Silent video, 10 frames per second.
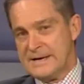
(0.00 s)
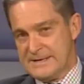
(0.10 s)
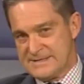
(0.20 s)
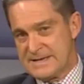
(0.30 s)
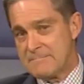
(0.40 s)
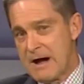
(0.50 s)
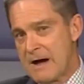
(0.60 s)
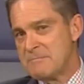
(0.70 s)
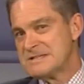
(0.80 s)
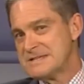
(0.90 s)
Some
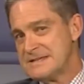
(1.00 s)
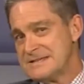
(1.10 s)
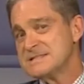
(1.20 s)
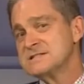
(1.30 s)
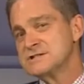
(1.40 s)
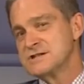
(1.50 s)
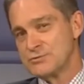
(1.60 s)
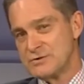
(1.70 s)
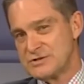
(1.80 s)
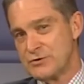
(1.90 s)
are, but see, this isn't
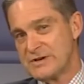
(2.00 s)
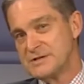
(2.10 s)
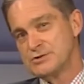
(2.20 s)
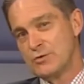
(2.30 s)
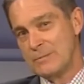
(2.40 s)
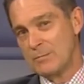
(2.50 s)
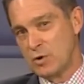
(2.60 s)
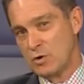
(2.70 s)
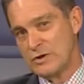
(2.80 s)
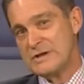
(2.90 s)
just restricted to
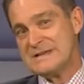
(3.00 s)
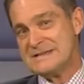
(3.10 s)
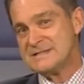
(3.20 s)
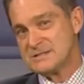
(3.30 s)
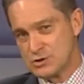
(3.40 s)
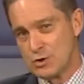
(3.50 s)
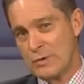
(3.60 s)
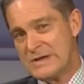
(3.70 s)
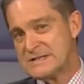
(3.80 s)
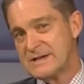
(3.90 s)
employees. Two
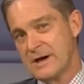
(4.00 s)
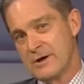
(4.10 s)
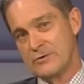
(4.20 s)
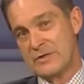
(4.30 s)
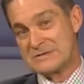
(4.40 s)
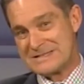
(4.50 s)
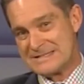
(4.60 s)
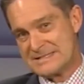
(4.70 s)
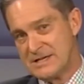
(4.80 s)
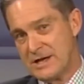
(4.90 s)
weeks ago, there was the
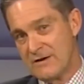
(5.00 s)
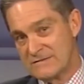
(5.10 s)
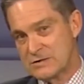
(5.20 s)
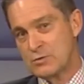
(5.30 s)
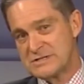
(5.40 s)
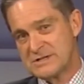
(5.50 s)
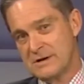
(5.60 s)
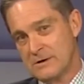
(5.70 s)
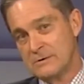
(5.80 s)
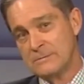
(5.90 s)
CEO of
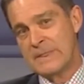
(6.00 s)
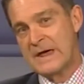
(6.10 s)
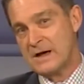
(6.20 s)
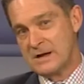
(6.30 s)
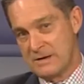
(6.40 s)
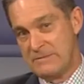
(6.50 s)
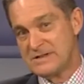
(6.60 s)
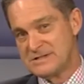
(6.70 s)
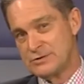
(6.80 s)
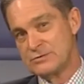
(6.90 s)
Swisstel
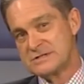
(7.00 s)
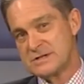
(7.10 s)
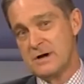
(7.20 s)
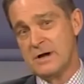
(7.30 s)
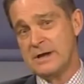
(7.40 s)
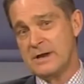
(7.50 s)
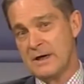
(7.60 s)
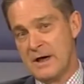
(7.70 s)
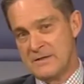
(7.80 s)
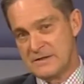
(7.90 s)
committed suicide.
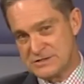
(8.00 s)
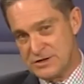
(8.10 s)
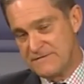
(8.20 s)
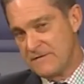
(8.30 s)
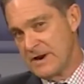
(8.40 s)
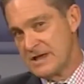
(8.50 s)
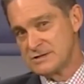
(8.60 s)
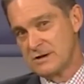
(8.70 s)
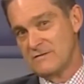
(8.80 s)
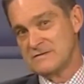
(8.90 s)
The chief
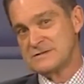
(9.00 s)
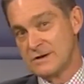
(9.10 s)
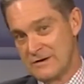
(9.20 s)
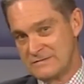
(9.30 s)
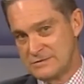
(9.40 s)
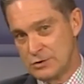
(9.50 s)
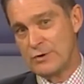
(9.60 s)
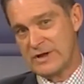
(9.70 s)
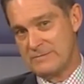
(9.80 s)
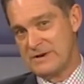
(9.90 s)
financial officer of
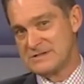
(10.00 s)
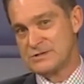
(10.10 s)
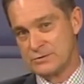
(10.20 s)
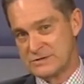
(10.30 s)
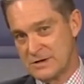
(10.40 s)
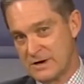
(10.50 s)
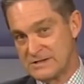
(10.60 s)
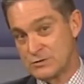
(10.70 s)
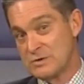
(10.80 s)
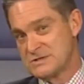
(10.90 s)
Zurich committed suicide
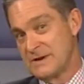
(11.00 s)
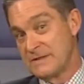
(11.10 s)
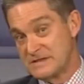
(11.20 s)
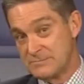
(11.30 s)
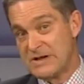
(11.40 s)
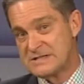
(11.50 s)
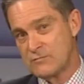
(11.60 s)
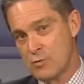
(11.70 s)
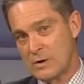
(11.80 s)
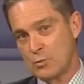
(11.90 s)
in Switzerland in the space
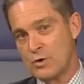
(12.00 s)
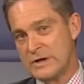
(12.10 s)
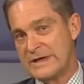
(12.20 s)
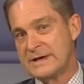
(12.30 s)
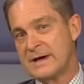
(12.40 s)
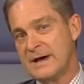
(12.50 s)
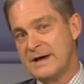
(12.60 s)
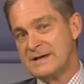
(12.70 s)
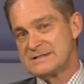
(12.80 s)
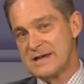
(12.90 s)
of one week.
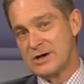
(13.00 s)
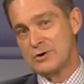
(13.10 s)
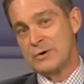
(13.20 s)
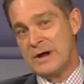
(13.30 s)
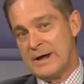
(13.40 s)
So